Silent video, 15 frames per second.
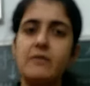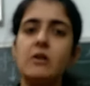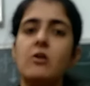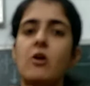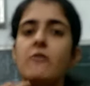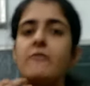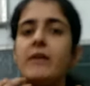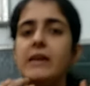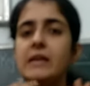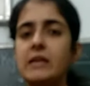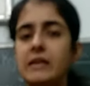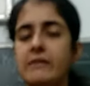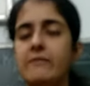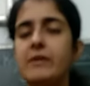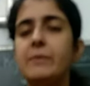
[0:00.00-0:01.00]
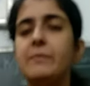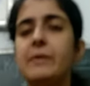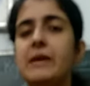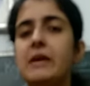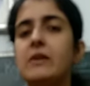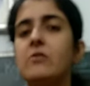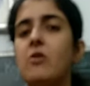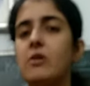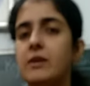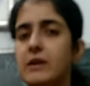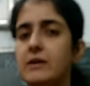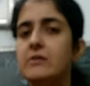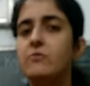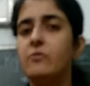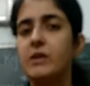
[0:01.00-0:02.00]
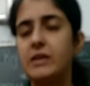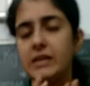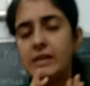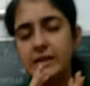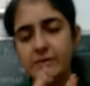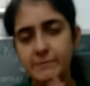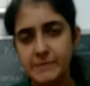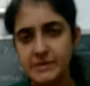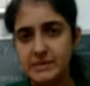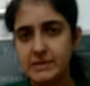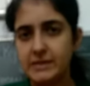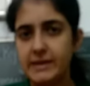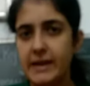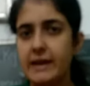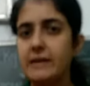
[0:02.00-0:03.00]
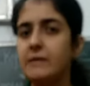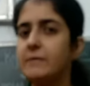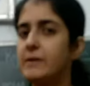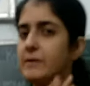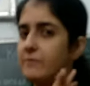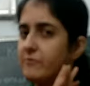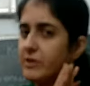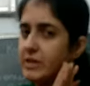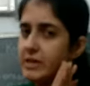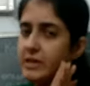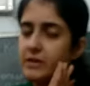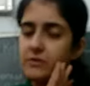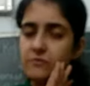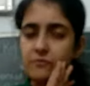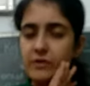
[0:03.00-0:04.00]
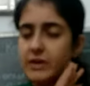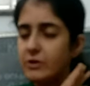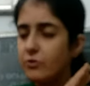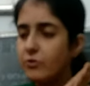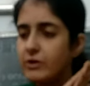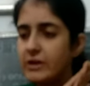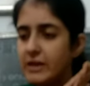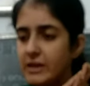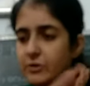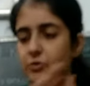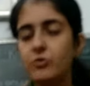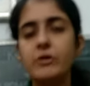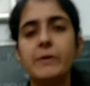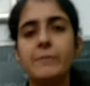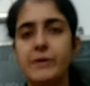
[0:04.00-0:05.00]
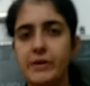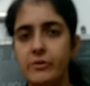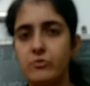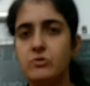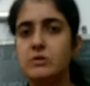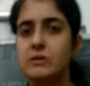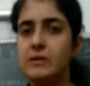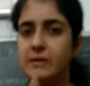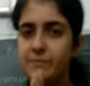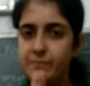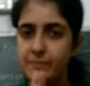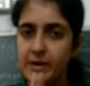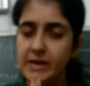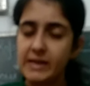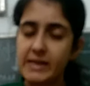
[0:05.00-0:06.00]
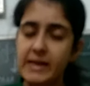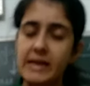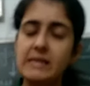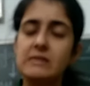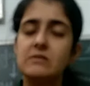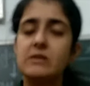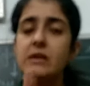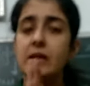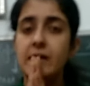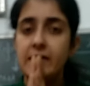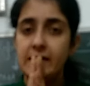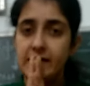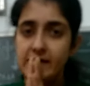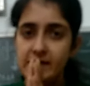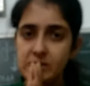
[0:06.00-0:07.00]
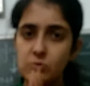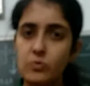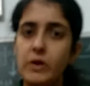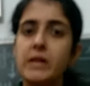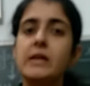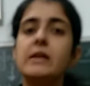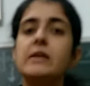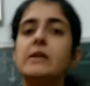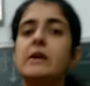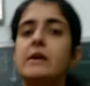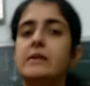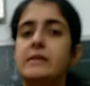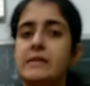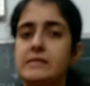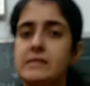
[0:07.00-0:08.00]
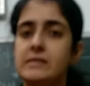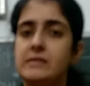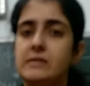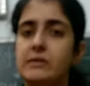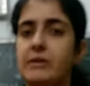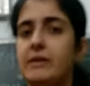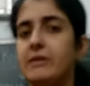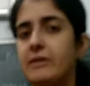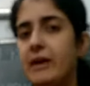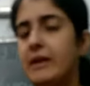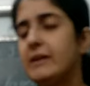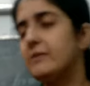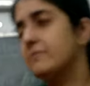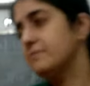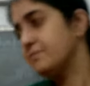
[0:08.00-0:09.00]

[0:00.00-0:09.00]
of any living being on earth, we need Mr. 10. We don't need to reproduce, but yes, it is very necessary, right?